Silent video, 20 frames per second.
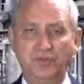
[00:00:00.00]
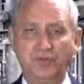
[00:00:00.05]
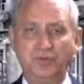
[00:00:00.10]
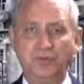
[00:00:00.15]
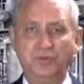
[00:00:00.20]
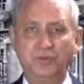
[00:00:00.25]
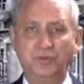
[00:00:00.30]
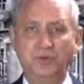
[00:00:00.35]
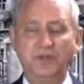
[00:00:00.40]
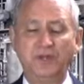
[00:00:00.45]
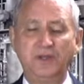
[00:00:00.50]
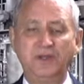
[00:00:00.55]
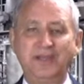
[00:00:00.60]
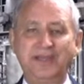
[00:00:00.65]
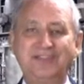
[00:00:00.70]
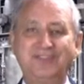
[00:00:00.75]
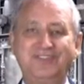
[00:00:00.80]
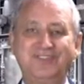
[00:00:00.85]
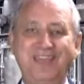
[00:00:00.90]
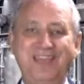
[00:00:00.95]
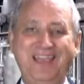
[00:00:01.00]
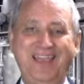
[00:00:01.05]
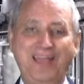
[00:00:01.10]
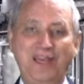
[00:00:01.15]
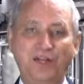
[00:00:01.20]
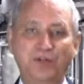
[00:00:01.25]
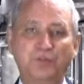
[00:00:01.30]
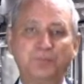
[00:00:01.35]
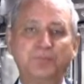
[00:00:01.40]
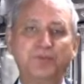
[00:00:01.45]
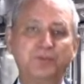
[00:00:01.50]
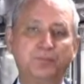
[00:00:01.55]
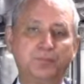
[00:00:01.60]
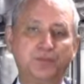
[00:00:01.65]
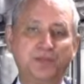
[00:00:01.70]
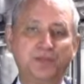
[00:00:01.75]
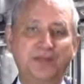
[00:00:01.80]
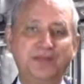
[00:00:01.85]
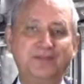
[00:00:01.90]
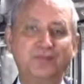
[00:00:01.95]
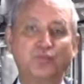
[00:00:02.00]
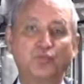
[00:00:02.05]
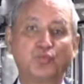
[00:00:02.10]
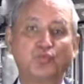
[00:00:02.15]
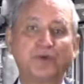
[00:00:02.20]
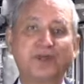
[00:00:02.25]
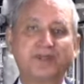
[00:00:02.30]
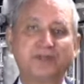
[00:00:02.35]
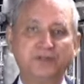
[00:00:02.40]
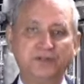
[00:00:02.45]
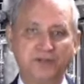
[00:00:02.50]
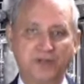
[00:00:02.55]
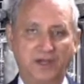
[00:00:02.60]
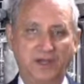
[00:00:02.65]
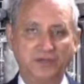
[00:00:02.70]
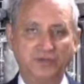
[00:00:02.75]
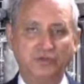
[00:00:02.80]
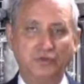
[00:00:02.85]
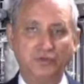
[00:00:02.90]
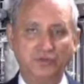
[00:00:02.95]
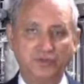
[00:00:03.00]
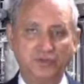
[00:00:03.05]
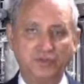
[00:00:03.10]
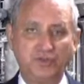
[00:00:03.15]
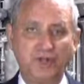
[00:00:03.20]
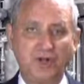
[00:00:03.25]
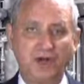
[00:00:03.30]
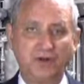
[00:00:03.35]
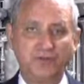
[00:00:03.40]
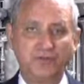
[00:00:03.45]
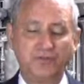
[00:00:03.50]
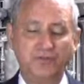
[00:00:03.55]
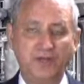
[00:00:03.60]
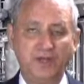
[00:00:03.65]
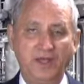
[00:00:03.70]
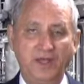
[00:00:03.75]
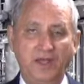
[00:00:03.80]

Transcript: do is they help the plant recognize good stuff